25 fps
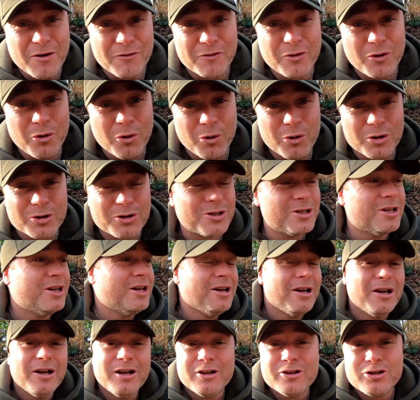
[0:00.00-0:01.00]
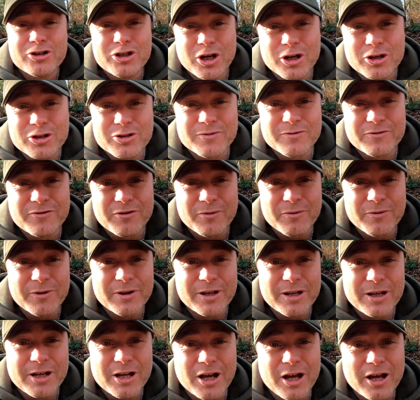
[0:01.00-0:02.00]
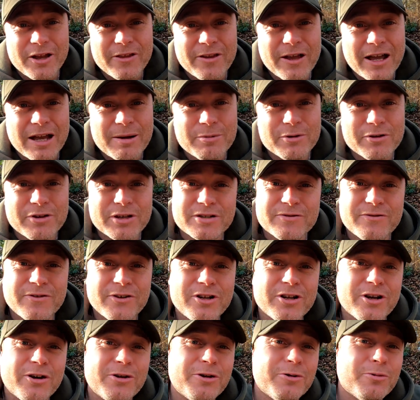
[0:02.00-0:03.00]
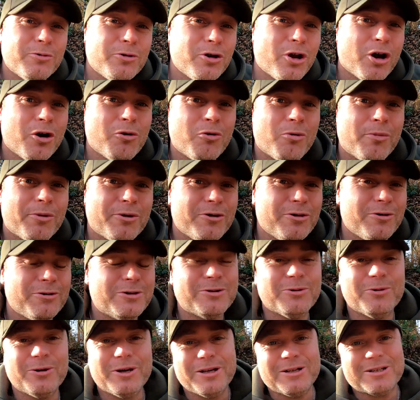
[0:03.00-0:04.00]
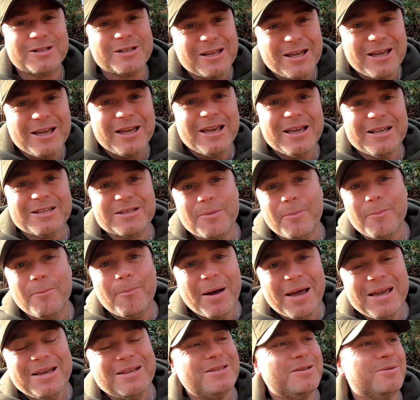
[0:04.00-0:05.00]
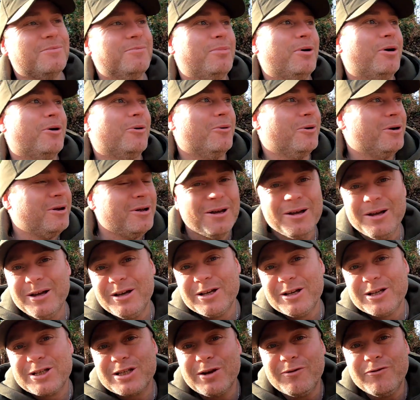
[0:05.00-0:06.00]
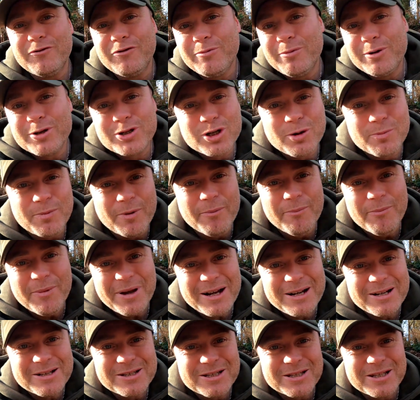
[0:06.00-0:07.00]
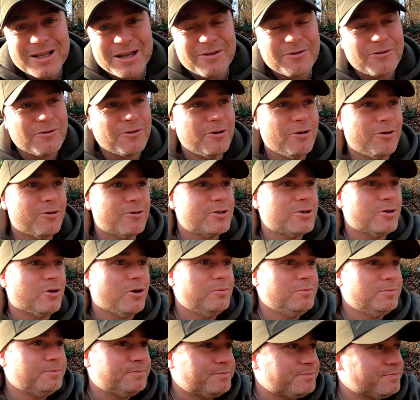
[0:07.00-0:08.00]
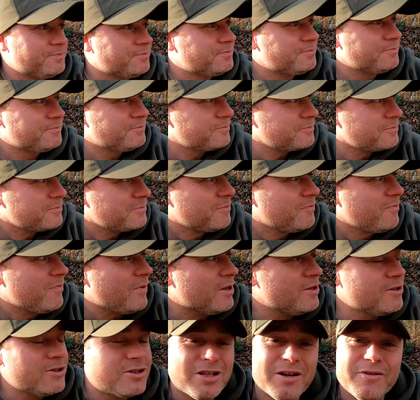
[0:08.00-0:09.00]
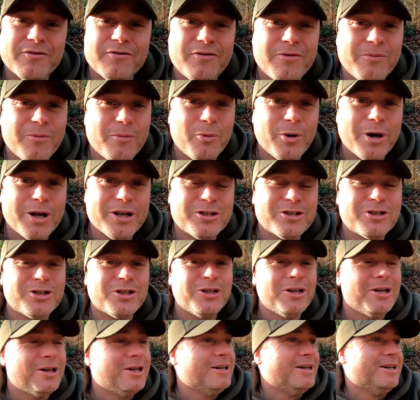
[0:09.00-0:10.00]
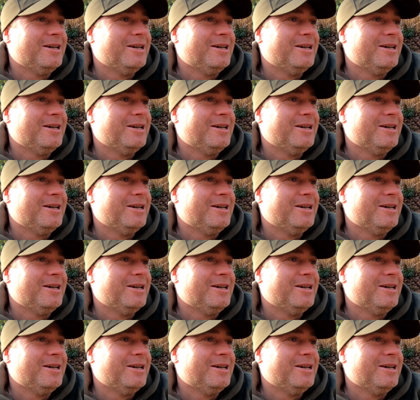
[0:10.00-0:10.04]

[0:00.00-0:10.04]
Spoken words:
Of course, judging from the name of this video, you will know what my new toy is. It is a baiting pole, something which I've been meaning to get for a long time, and something which,